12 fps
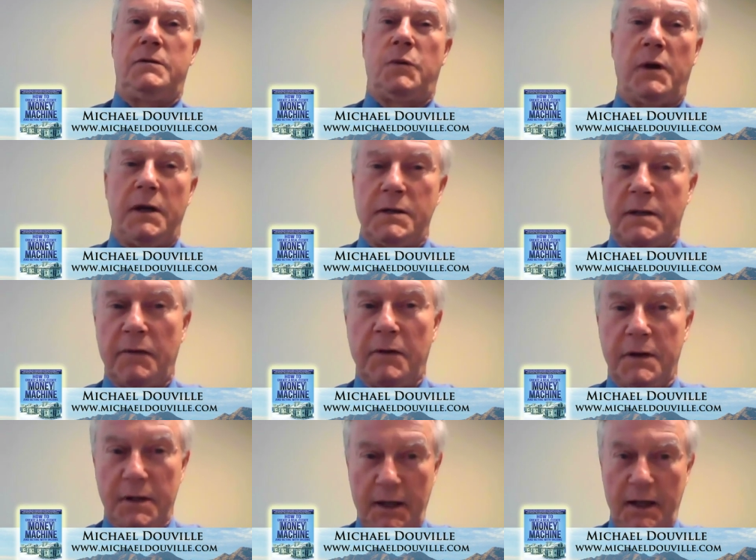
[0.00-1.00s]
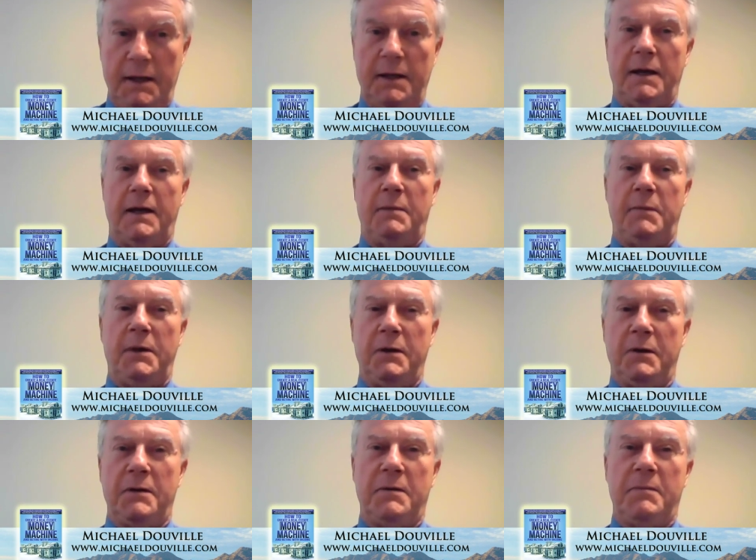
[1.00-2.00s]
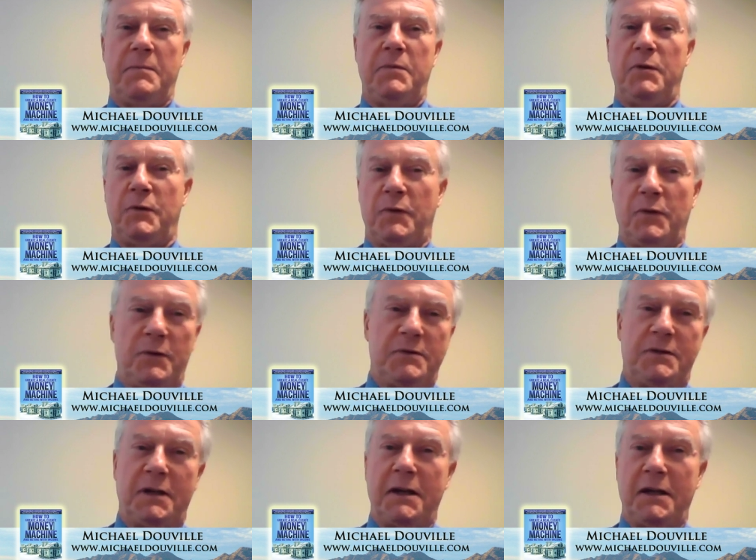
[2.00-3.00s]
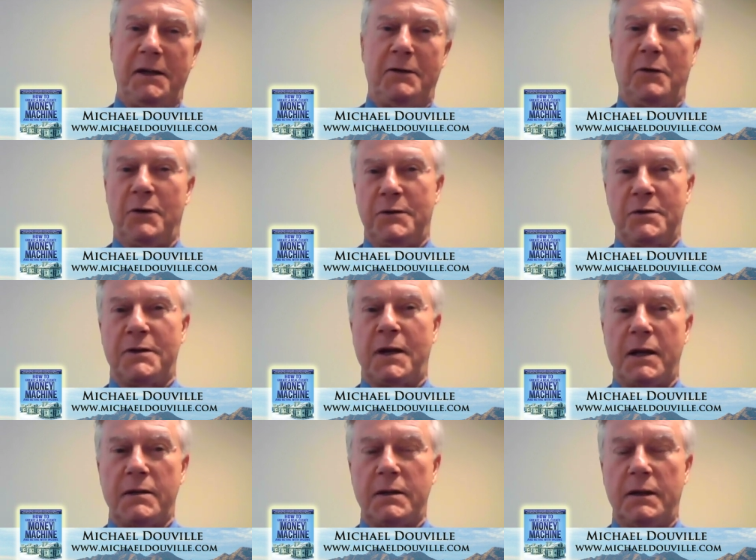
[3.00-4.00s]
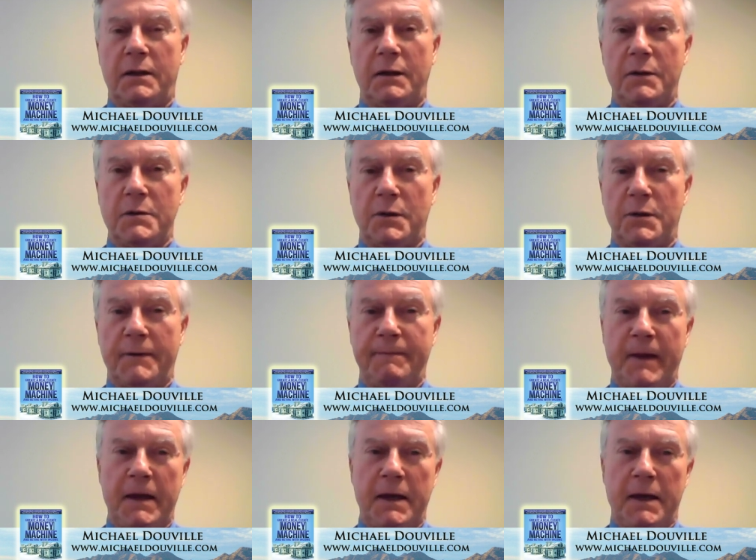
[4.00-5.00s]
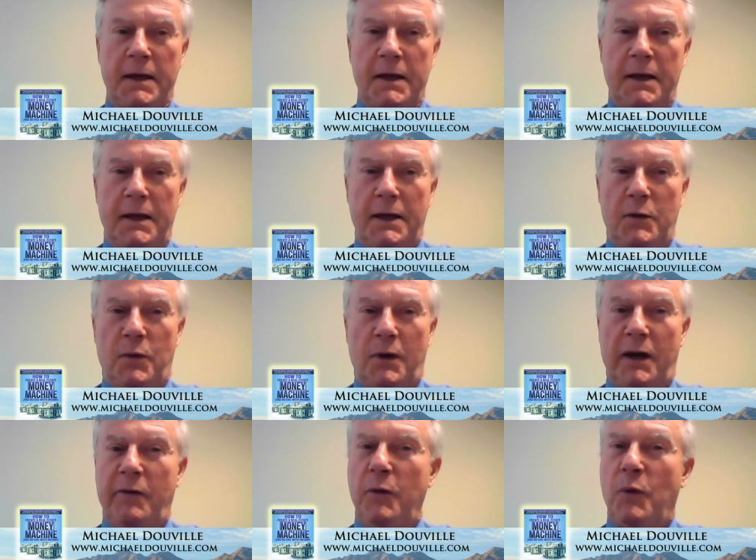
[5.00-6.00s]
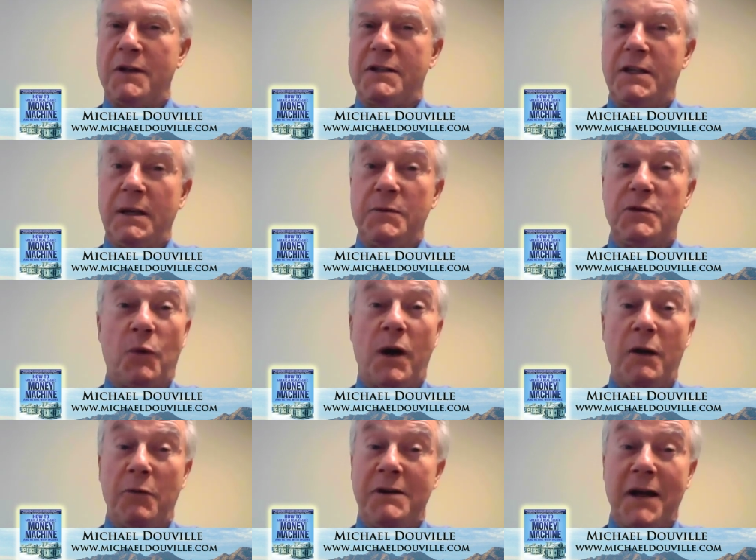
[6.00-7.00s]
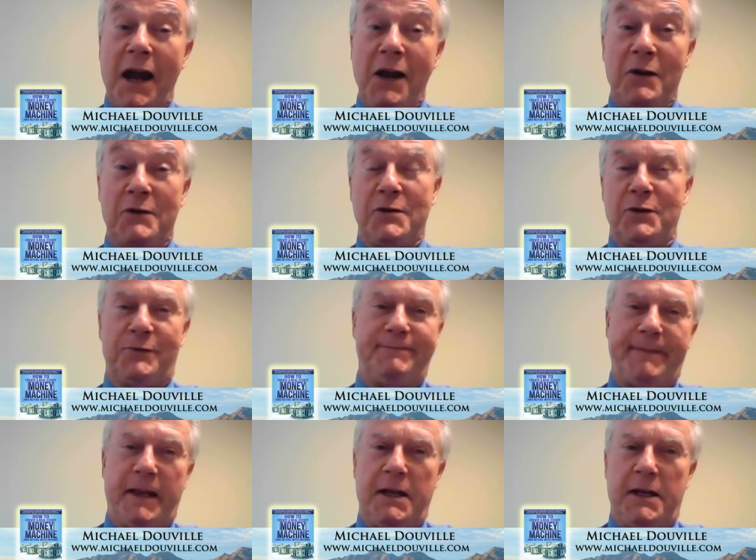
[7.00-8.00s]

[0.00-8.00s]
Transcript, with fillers: twenty seventeen. I'm here in beautiful, sunny, gorgeous Scottsdale, Arizona, where everyone seems to want to retire to.